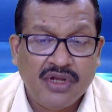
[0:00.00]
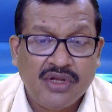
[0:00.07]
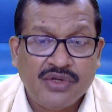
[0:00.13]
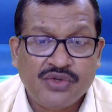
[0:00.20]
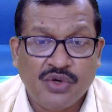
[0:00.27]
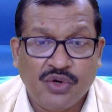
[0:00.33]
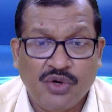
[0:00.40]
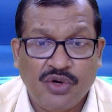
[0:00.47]

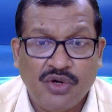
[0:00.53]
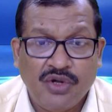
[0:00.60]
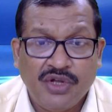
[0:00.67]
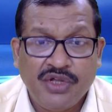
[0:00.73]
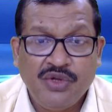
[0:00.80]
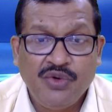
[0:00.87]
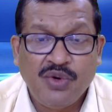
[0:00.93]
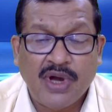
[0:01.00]
So
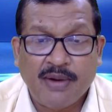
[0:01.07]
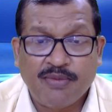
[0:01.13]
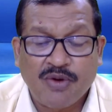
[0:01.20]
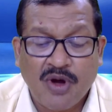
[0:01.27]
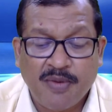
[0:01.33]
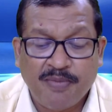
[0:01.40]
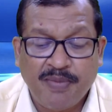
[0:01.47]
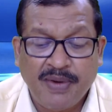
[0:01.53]
you have
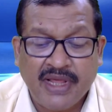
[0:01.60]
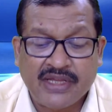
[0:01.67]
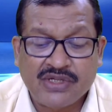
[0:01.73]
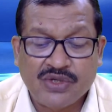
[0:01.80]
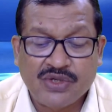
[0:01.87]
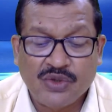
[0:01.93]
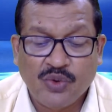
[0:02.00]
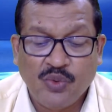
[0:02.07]

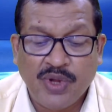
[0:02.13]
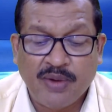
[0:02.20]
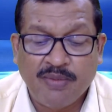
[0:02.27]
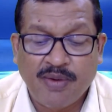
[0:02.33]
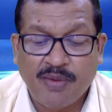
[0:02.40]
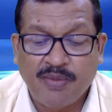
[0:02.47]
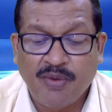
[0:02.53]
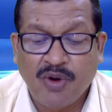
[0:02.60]
complex web
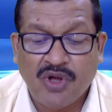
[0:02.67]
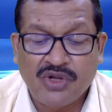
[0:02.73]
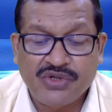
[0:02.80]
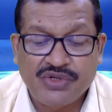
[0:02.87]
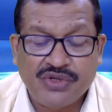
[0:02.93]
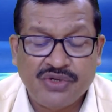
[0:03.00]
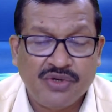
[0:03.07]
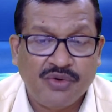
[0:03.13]
of
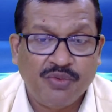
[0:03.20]
laws,